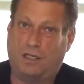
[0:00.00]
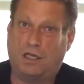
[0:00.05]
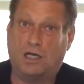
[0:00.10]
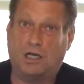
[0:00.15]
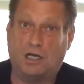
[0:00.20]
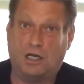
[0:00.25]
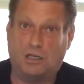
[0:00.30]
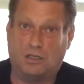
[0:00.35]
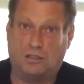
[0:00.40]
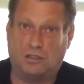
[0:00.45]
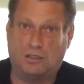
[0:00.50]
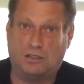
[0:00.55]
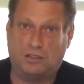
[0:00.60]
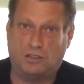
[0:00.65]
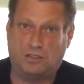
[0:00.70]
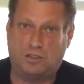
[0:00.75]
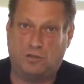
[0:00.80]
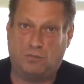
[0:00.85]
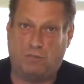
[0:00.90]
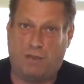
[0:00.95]
colored
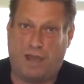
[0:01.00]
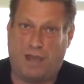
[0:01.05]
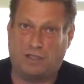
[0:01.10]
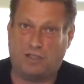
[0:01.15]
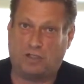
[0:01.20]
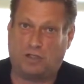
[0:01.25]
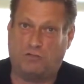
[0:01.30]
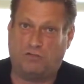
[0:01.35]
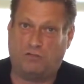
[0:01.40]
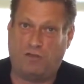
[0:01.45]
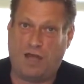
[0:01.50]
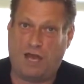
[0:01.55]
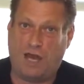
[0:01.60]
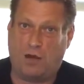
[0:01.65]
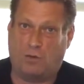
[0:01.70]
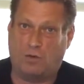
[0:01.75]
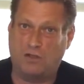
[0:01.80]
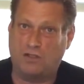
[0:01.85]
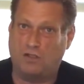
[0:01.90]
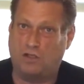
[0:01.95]
to match her
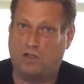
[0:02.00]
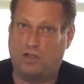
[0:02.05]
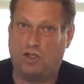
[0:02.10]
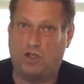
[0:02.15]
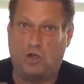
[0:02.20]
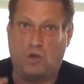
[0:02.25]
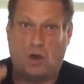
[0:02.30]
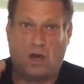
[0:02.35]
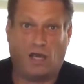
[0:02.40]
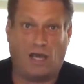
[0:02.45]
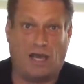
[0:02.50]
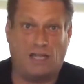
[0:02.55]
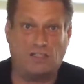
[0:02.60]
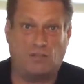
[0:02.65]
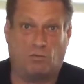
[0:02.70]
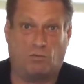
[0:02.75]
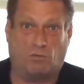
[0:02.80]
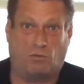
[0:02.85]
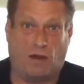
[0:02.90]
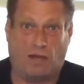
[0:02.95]
flowers. So you can do all
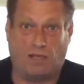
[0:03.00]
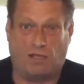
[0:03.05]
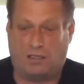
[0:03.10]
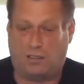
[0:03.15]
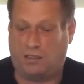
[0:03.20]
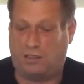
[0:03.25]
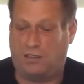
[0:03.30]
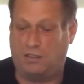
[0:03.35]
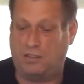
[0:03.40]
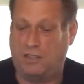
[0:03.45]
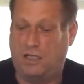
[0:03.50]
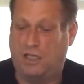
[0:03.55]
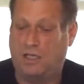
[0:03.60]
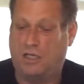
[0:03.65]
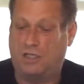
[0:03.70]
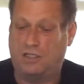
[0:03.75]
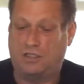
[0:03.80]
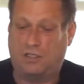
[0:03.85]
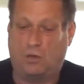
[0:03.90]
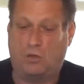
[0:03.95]
kinds of bright colors.
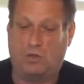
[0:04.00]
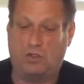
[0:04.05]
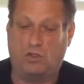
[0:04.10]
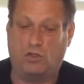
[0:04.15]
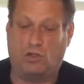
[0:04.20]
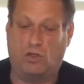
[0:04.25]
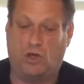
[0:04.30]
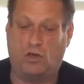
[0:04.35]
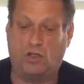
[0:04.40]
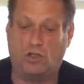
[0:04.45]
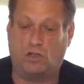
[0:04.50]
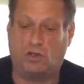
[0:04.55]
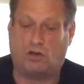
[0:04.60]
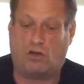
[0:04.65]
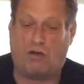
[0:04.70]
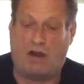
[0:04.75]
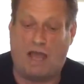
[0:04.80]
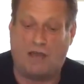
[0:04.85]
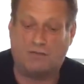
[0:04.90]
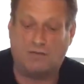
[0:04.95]
So when you go to your
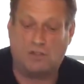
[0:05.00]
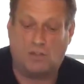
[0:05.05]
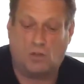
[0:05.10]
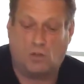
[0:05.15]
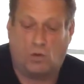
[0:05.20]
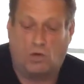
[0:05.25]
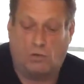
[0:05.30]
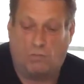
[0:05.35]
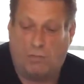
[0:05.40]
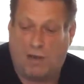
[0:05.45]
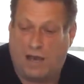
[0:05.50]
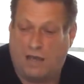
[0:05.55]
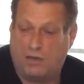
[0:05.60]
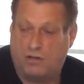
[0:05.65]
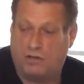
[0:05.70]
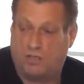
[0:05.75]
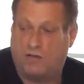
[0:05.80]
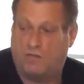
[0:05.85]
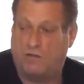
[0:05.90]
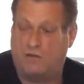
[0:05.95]
craft store to buy
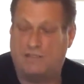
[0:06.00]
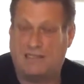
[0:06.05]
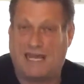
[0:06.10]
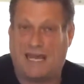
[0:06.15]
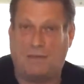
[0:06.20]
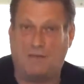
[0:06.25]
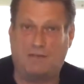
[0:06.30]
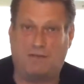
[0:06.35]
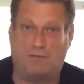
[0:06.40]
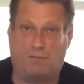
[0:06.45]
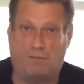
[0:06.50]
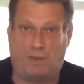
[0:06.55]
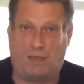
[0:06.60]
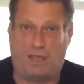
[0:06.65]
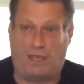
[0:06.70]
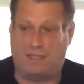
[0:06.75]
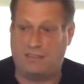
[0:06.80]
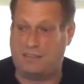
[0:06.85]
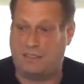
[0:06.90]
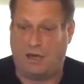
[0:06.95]
your different types of
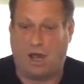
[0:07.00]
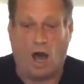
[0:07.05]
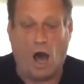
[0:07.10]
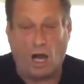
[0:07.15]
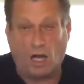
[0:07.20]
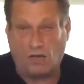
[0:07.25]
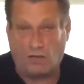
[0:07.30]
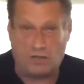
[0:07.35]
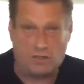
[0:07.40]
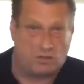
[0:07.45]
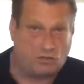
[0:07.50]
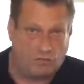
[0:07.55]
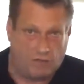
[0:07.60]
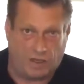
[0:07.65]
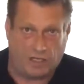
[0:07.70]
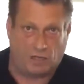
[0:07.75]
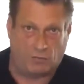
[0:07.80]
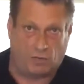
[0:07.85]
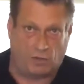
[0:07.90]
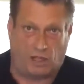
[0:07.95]
paints, and all of these are
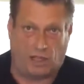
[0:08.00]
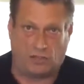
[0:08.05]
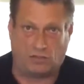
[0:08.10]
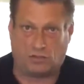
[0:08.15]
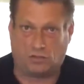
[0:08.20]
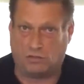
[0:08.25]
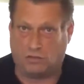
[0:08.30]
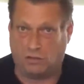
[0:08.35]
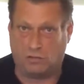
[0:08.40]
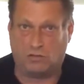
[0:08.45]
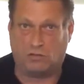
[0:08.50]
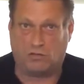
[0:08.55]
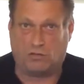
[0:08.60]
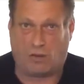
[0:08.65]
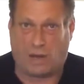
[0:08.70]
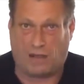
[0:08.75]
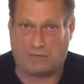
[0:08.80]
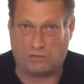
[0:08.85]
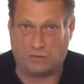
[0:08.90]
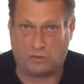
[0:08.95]
available at your local
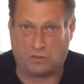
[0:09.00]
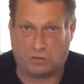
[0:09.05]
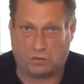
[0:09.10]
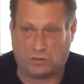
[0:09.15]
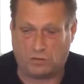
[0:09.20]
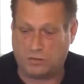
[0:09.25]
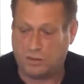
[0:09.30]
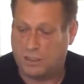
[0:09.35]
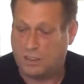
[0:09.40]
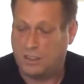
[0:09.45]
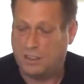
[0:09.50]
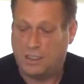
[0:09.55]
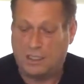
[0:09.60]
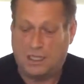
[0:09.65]
craft stores,